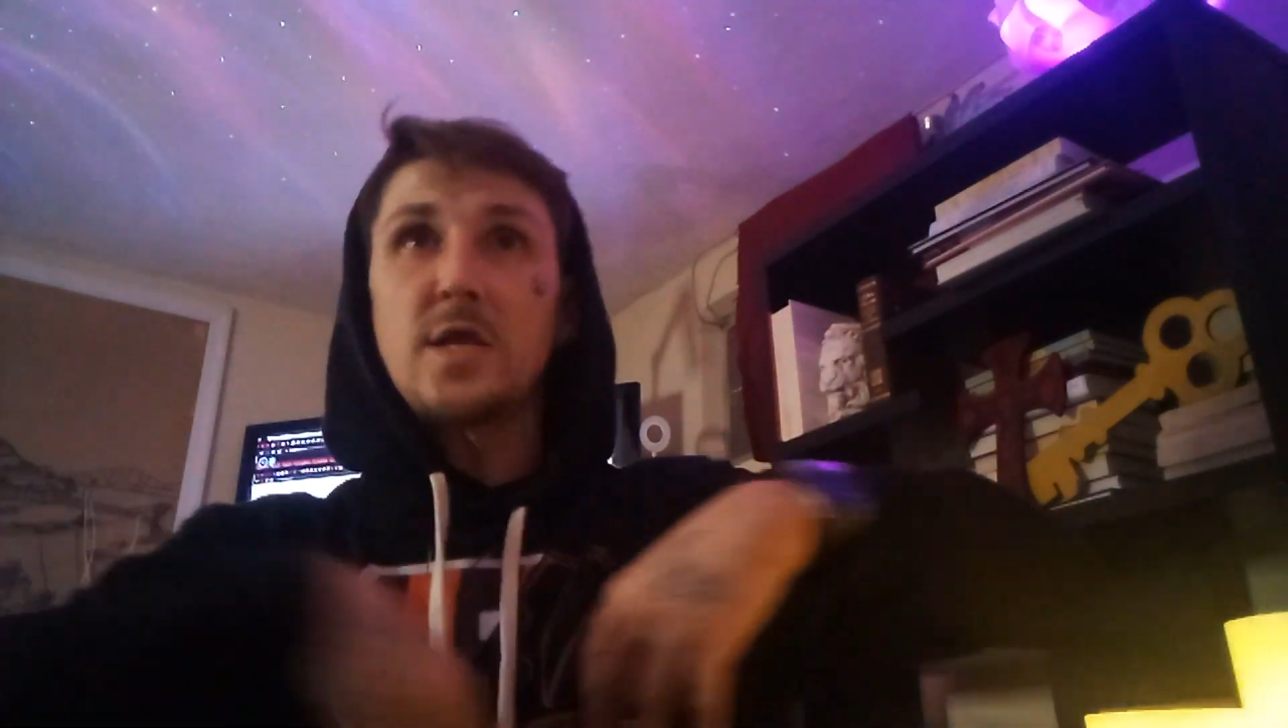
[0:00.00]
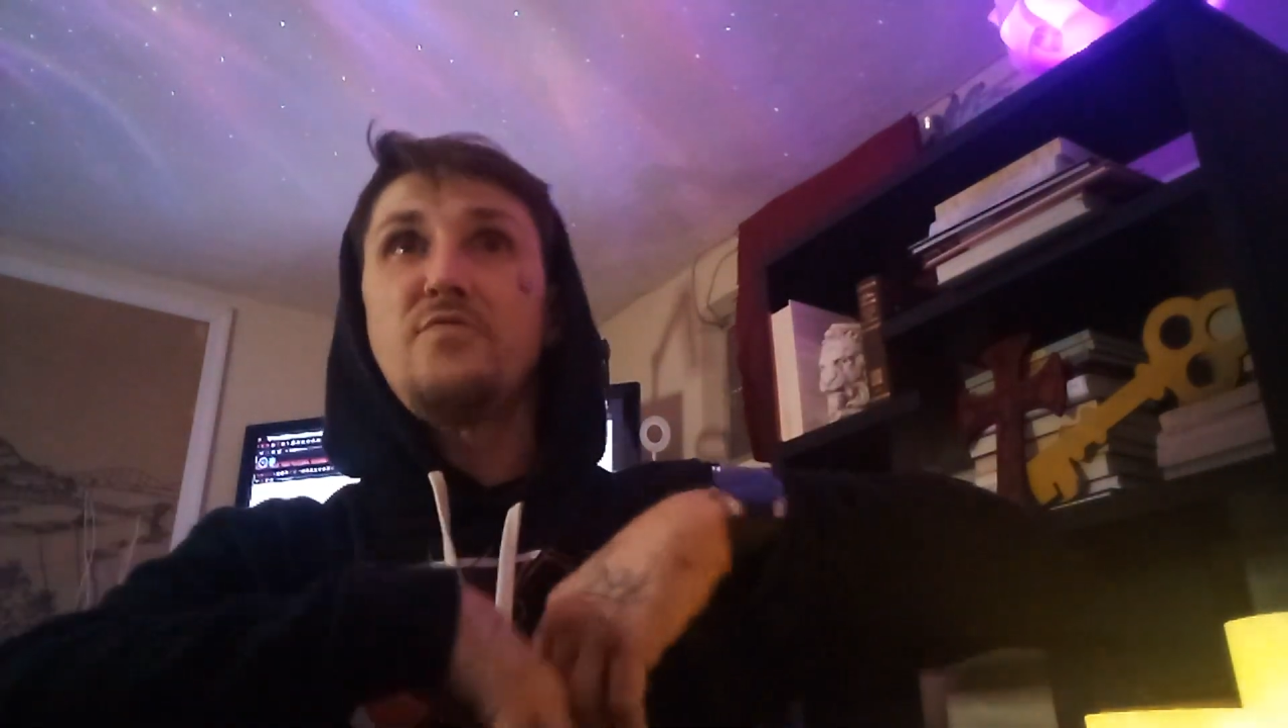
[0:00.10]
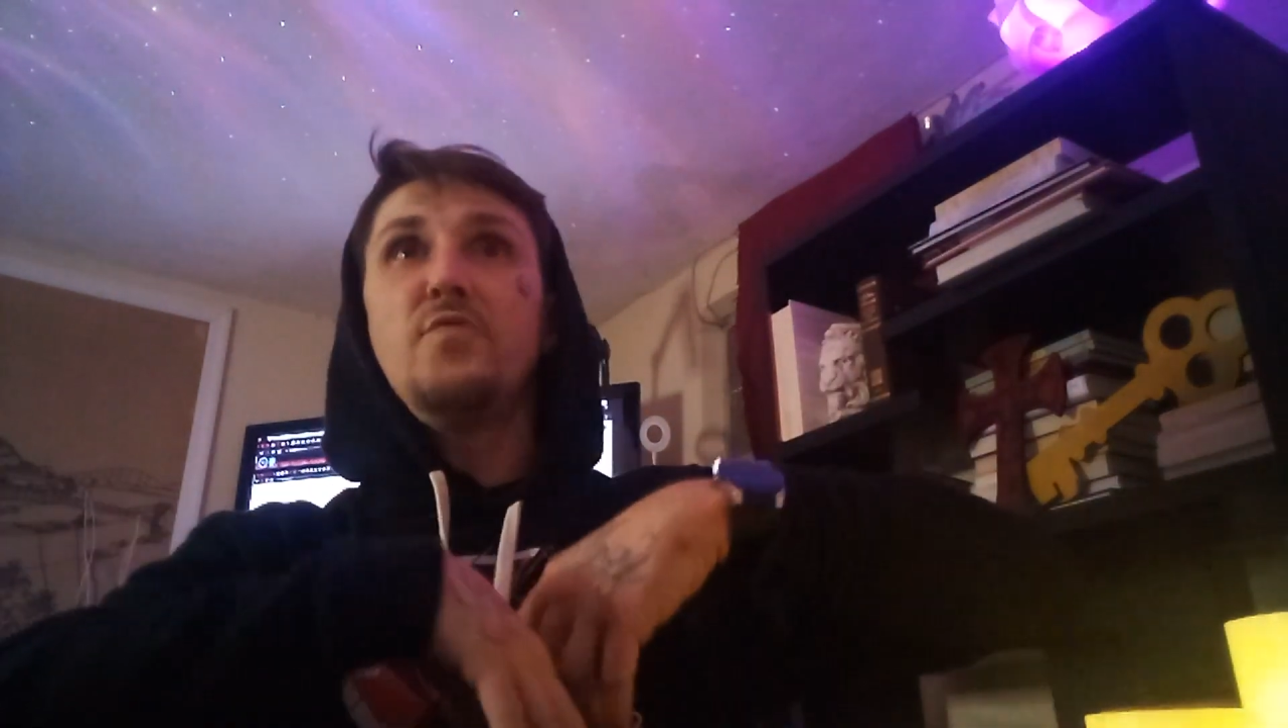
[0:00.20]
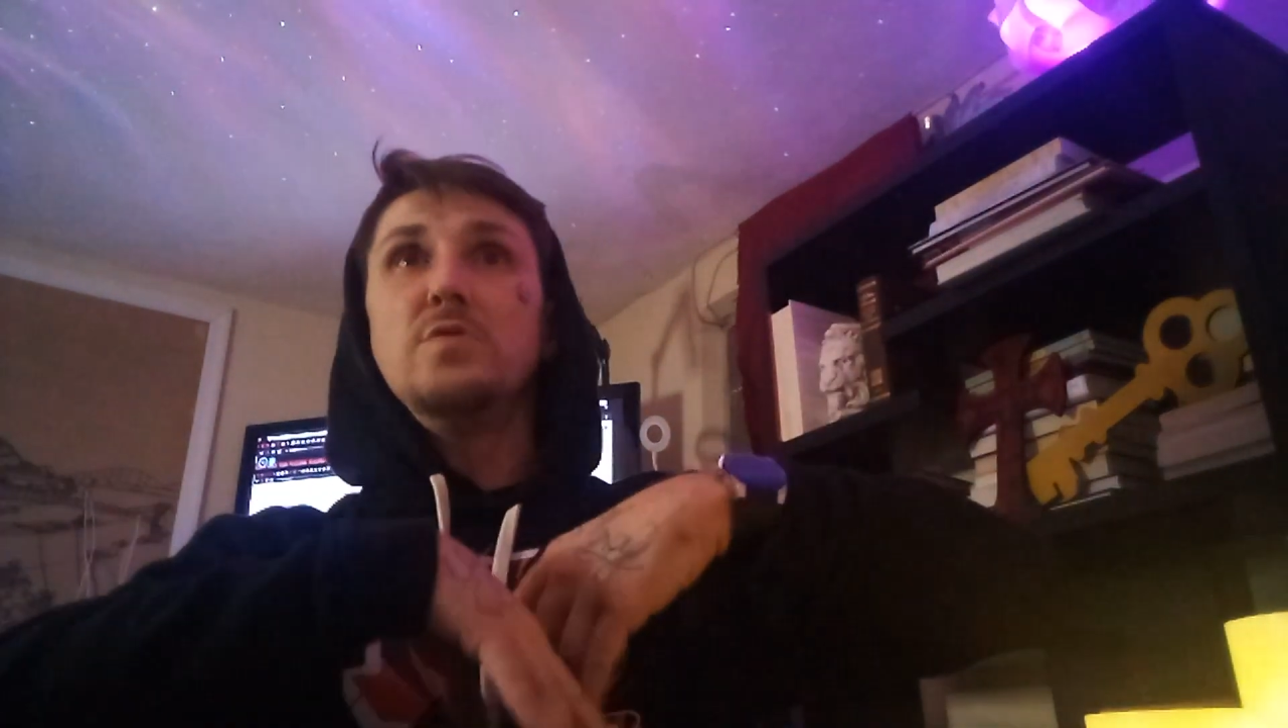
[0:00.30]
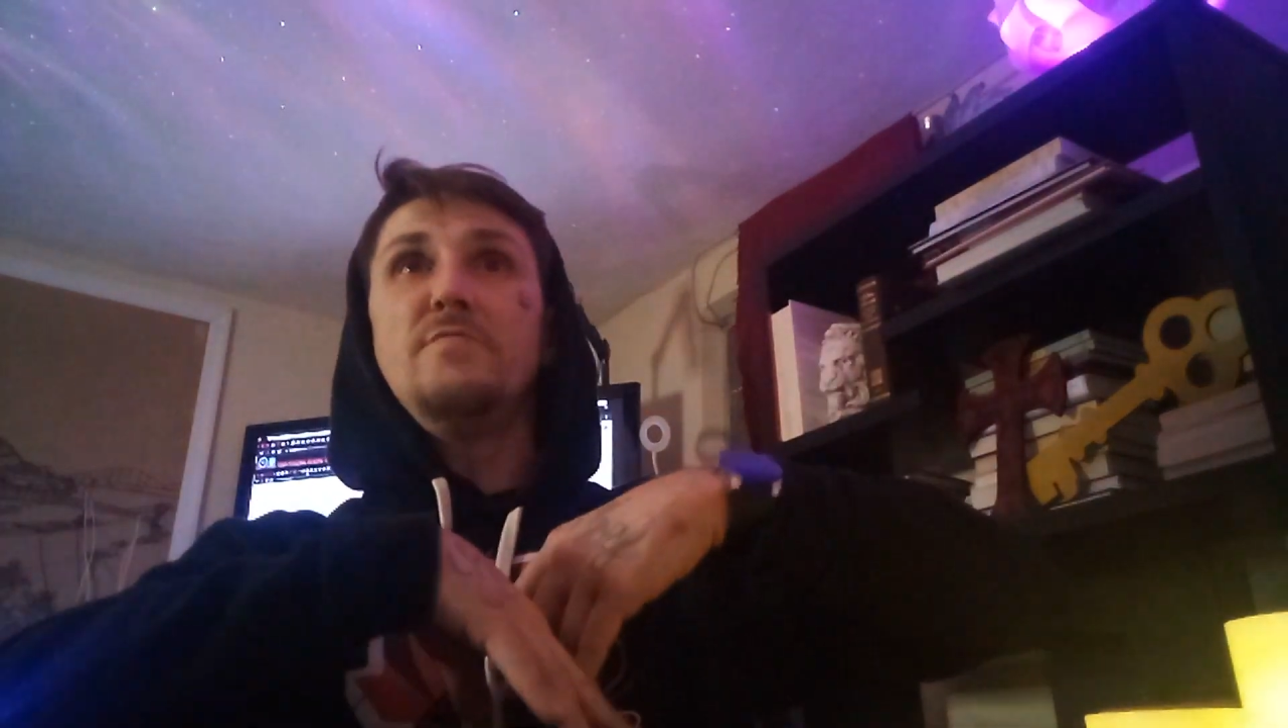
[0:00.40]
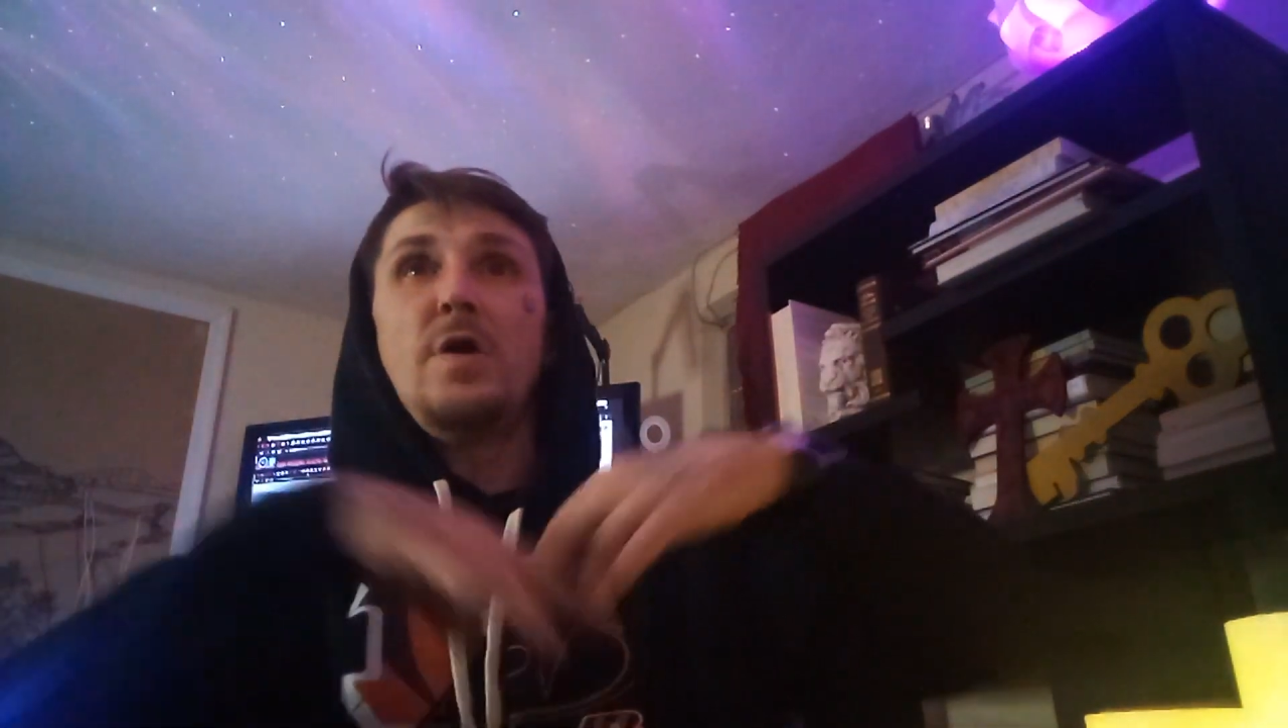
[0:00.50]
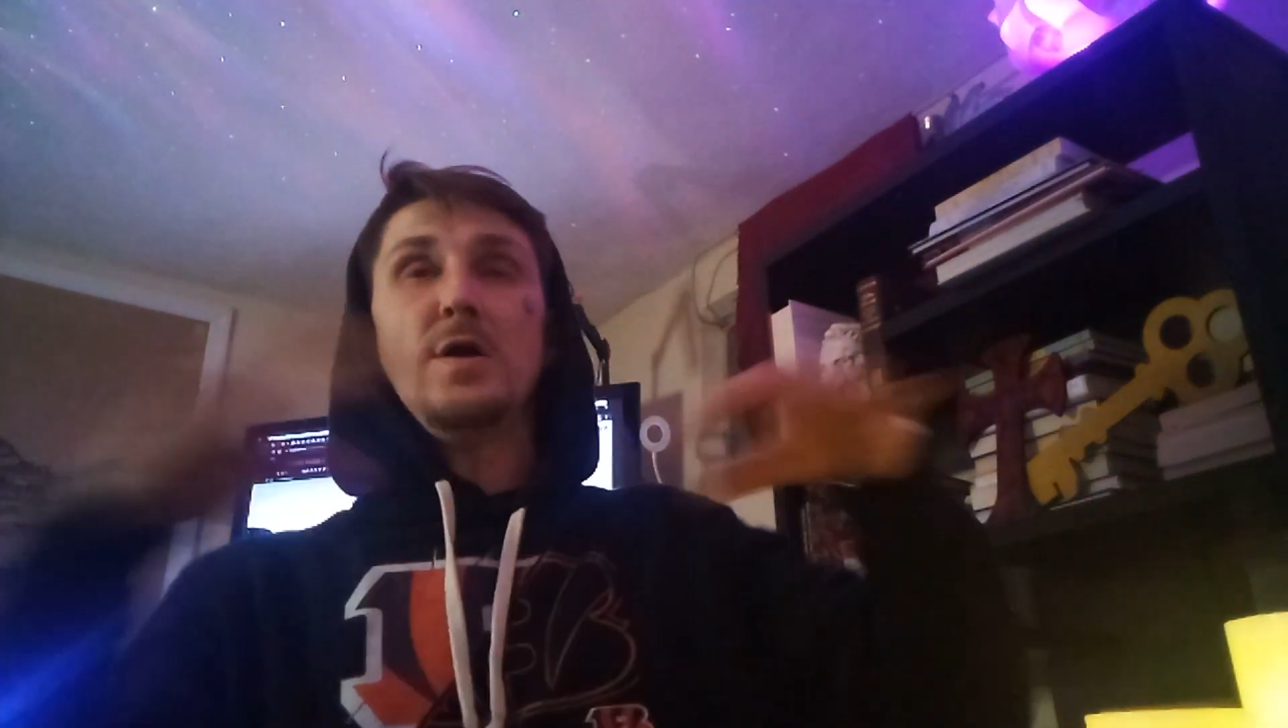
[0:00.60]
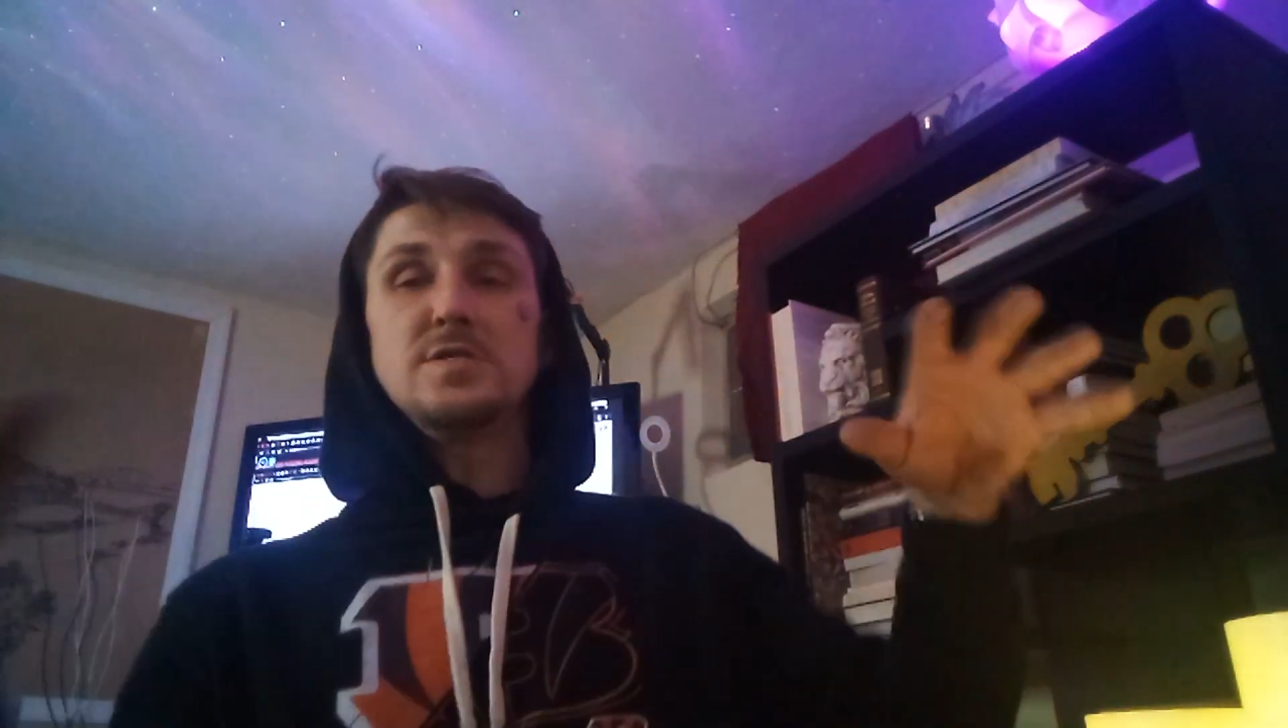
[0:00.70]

full of